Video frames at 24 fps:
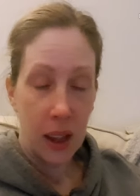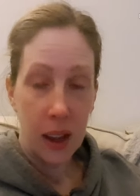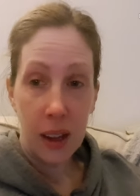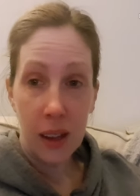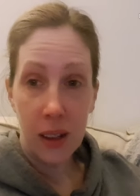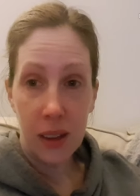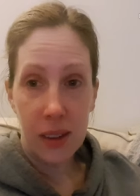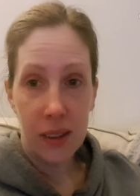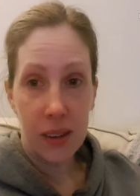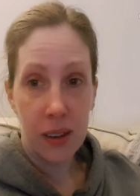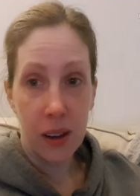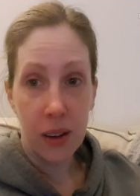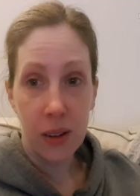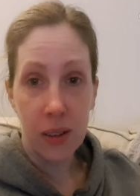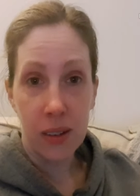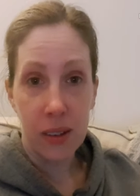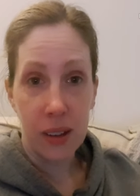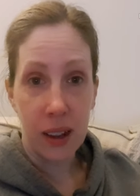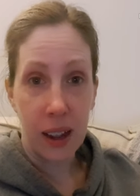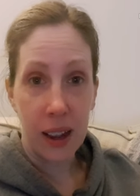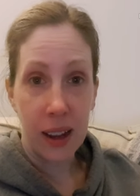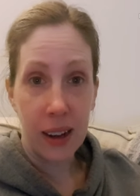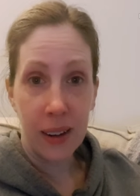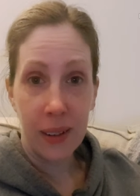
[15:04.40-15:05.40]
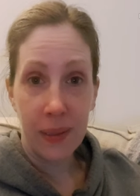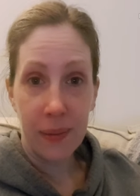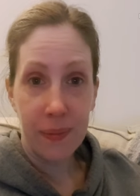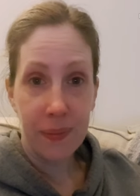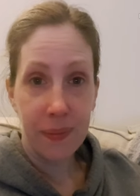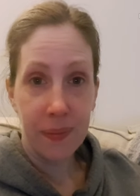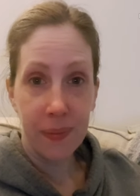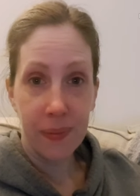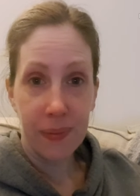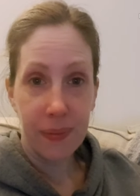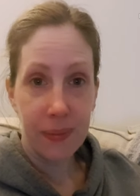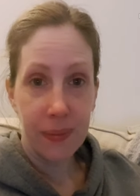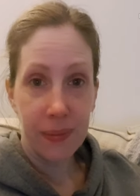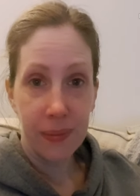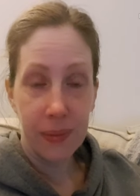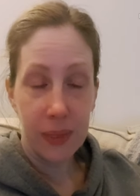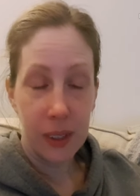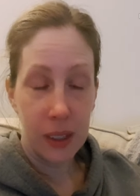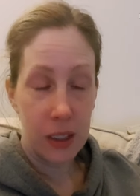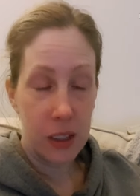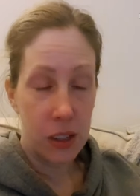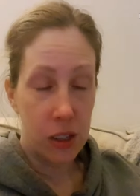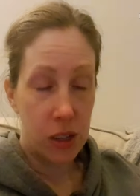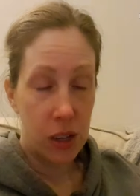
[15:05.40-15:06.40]
it's so sad.
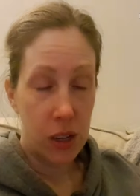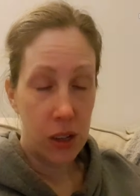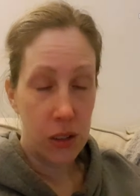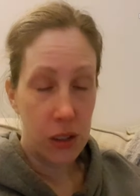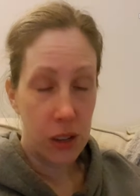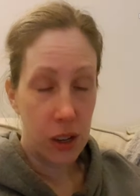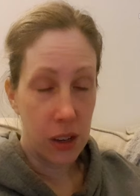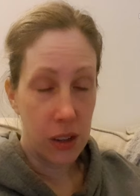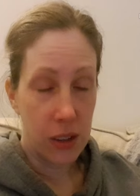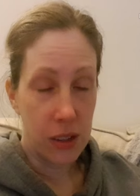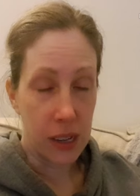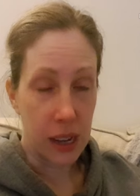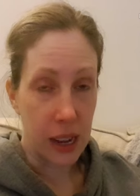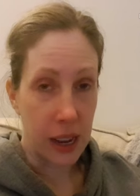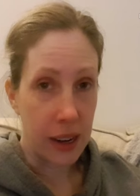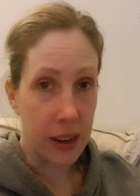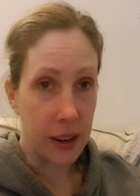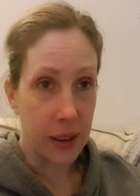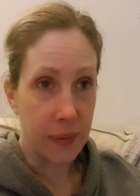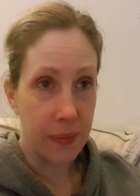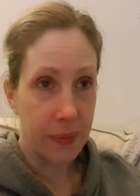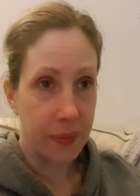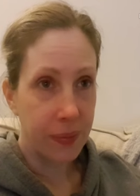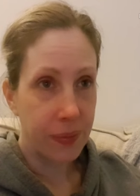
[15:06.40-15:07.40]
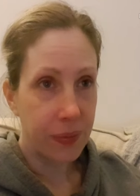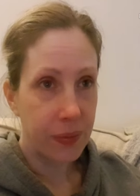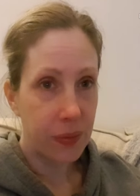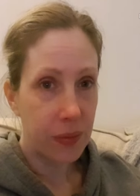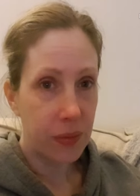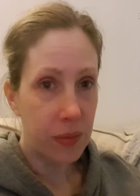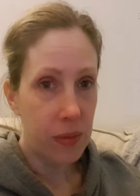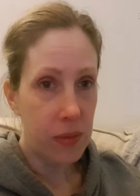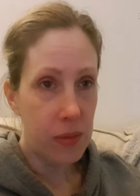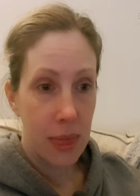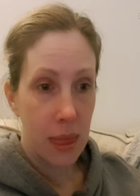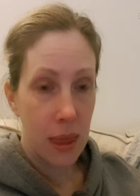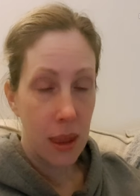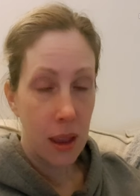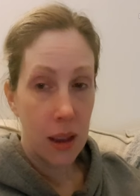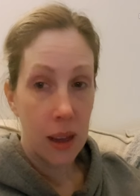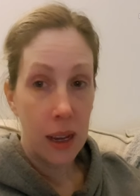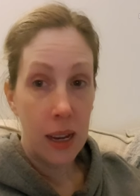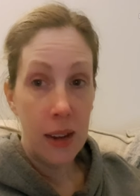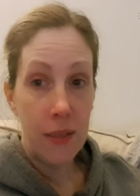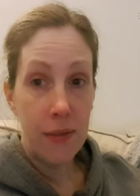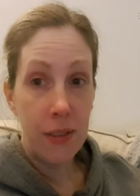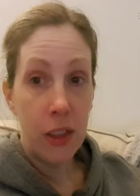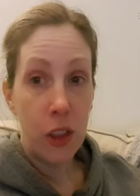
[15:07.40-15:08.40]
It's so, so sad.
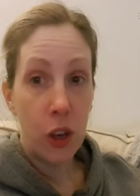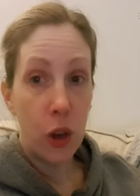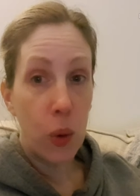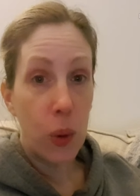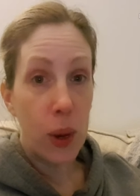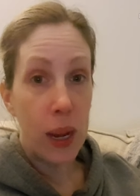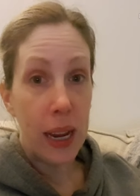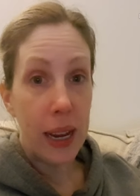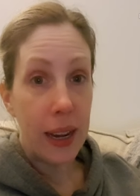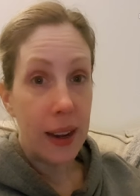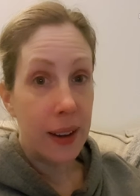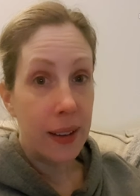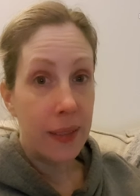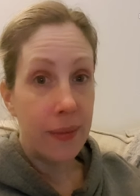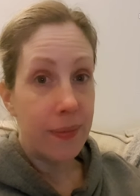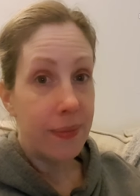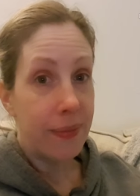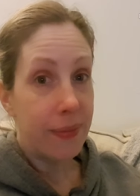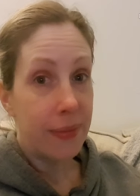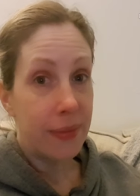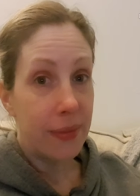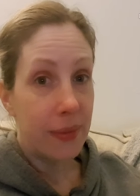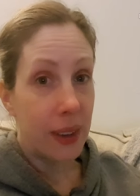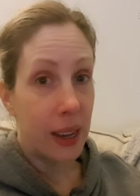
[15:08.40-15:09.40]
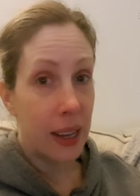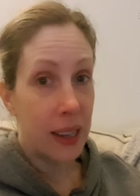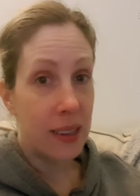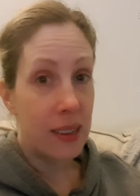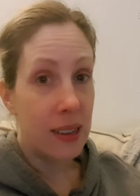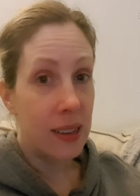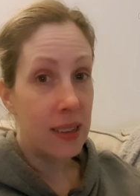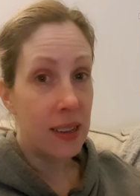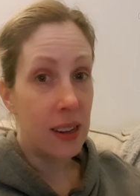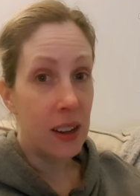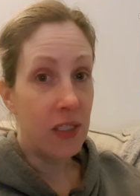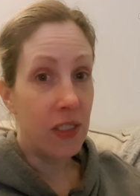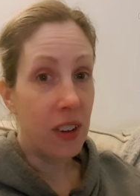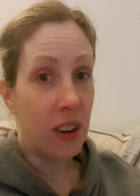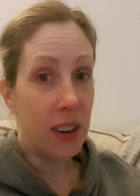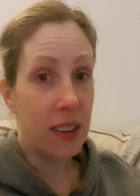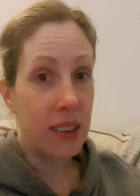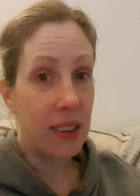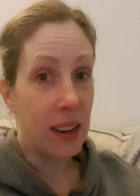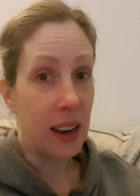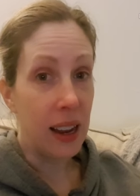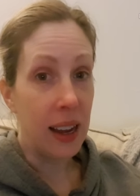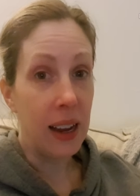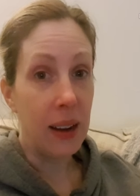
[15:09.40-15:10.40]
Even the Queen has to self
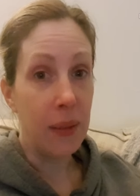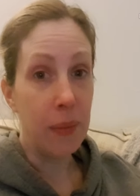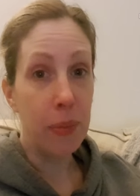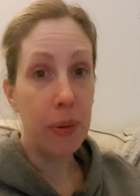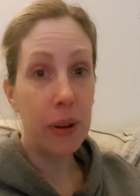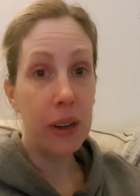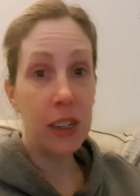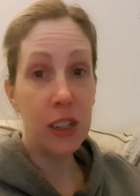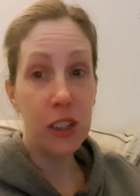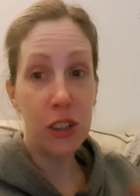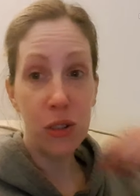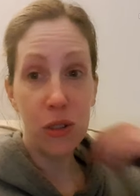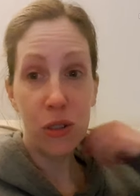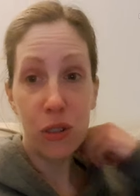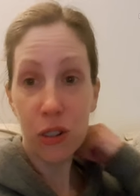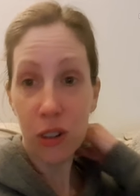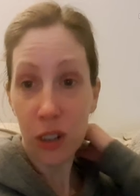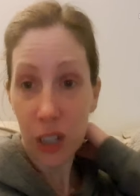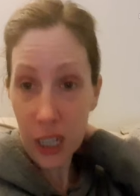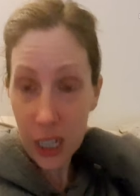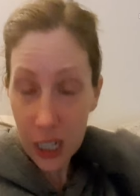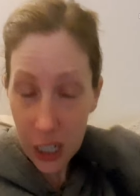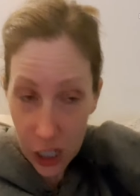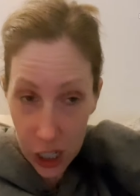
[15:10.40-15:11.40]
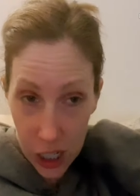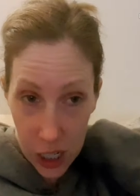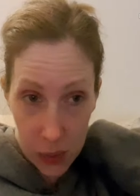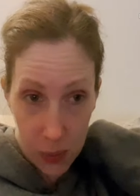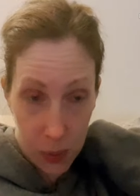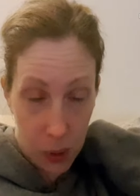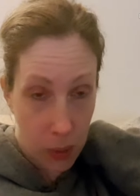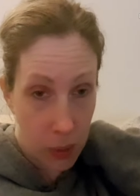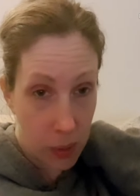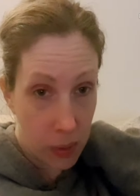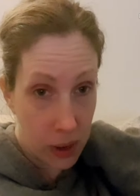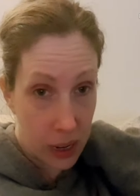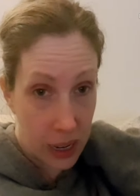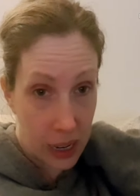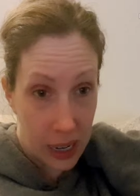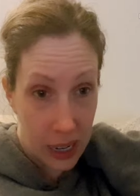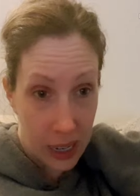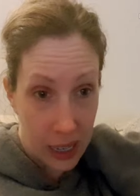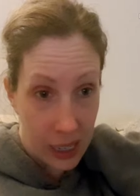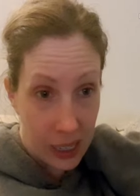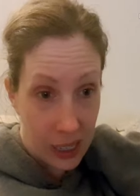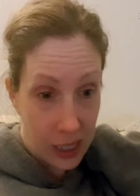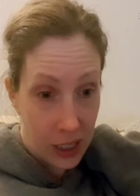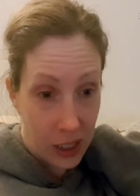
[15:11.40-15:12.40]
isolate. I'm pretty sure she's probably,
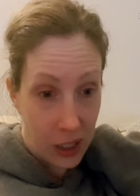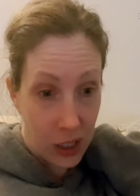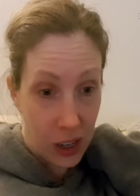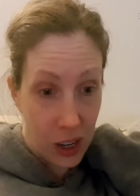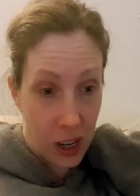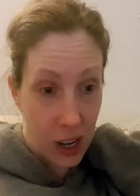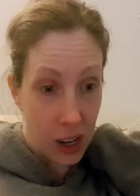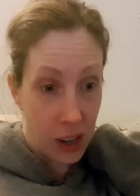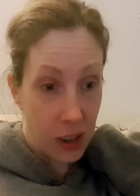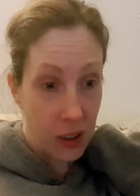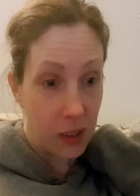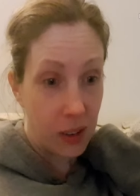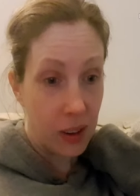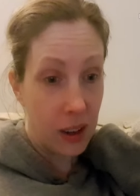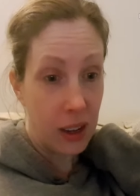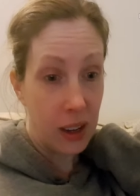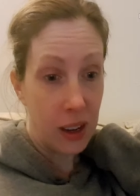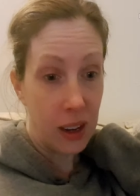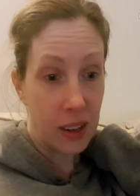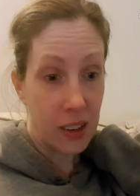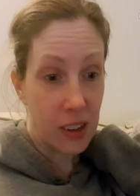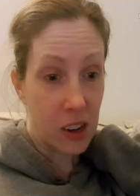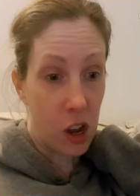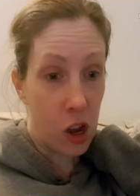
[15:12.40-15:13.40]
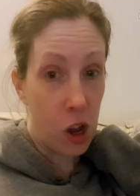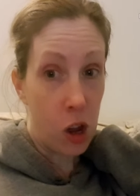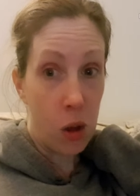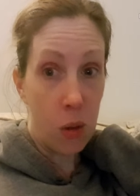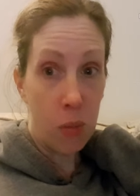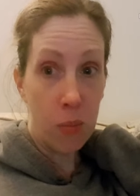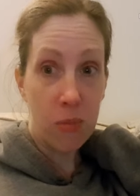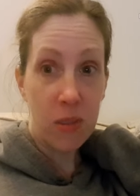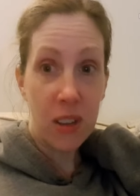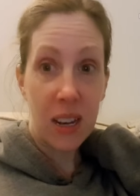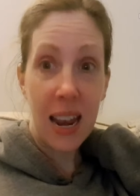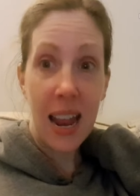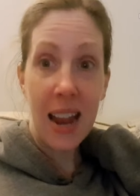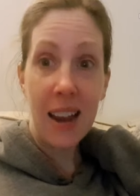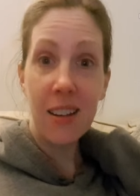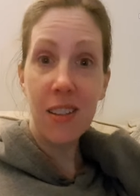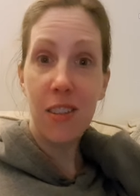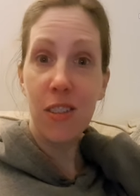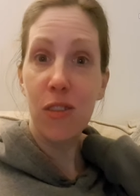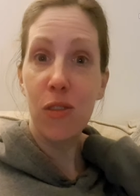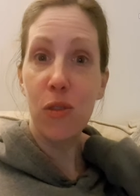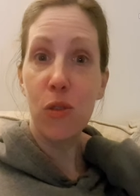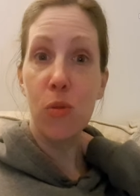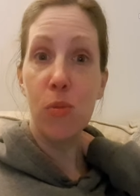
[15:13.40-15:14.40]
you know, at arm's
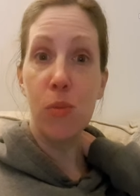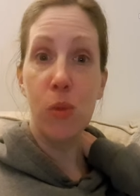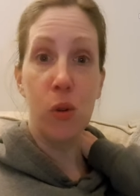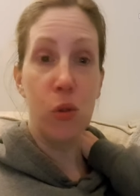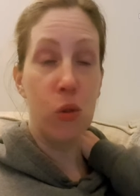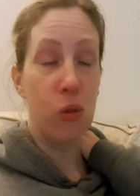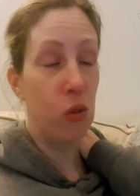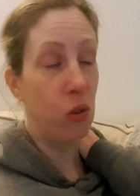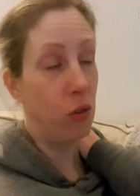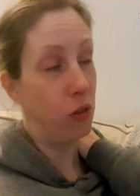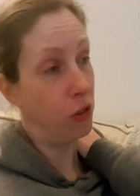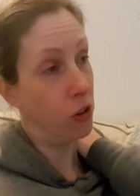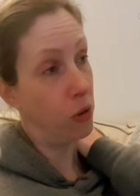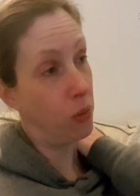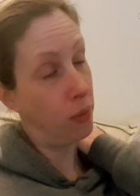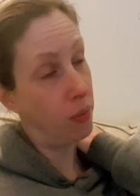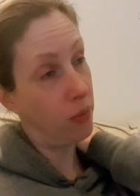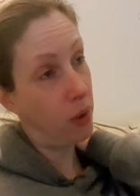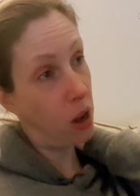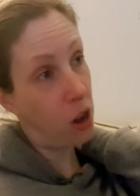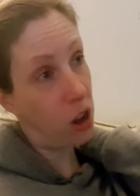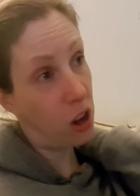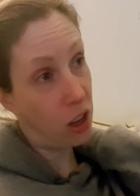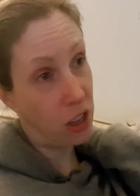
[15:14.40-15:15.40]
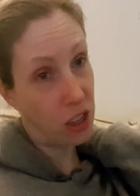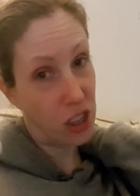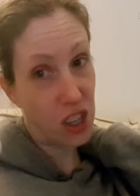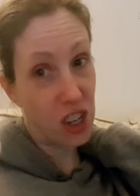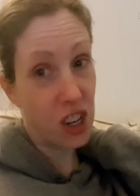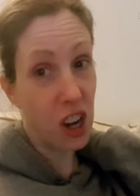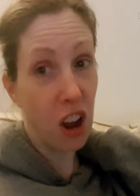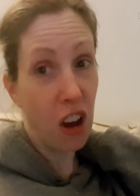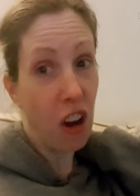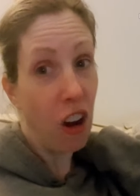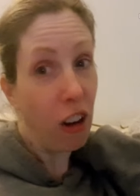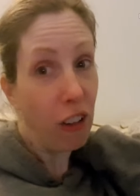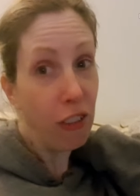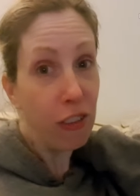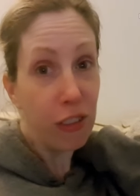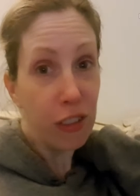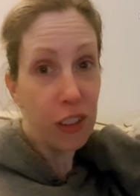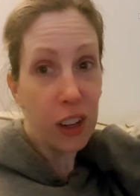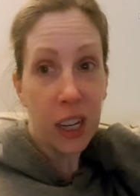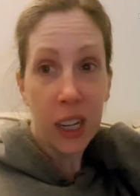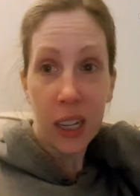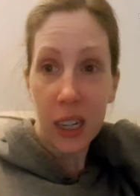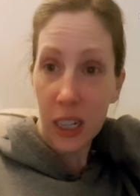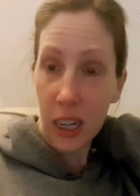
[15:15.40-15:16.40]
length or more from her staff.
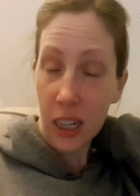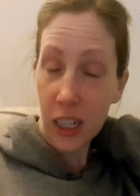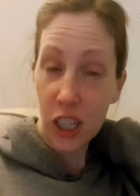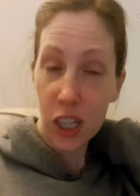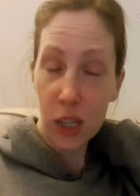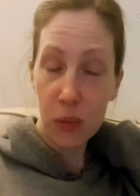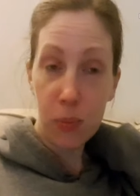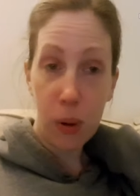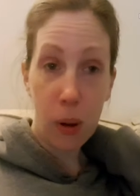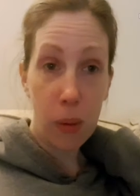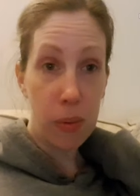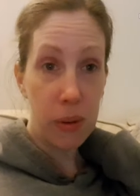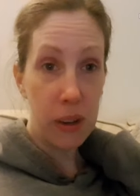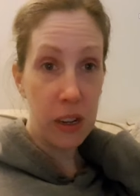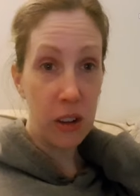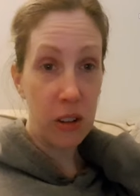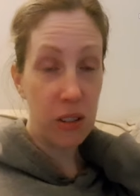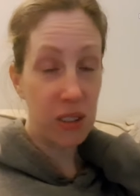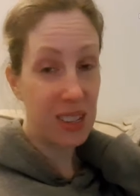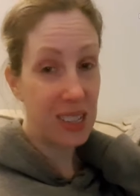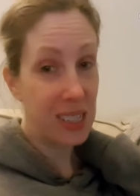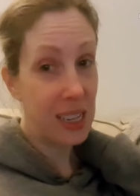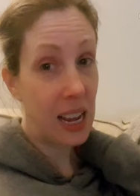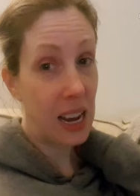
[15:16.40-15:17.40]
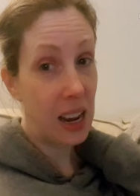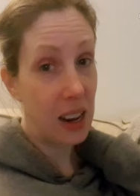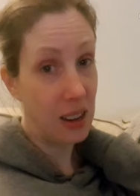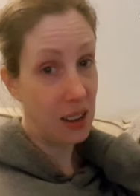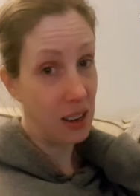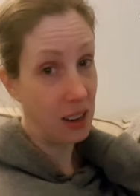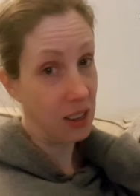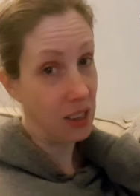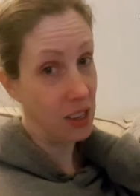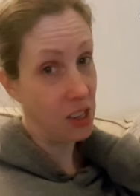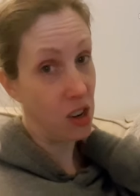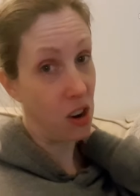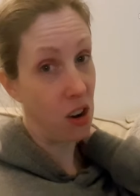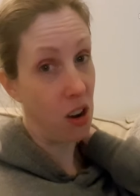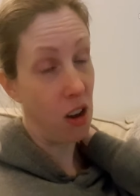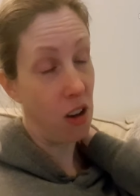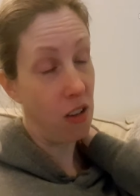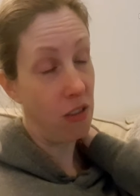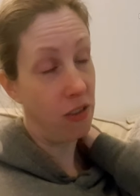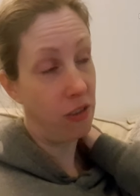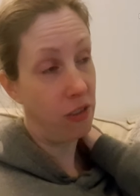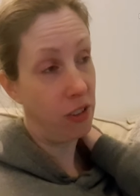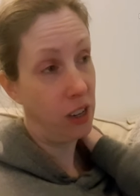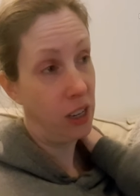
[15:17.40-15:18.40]
And she's probably got a skeleton
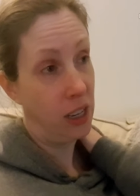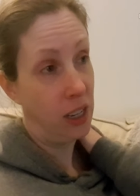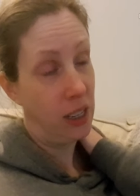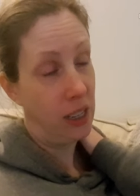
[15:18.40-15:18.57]
staff,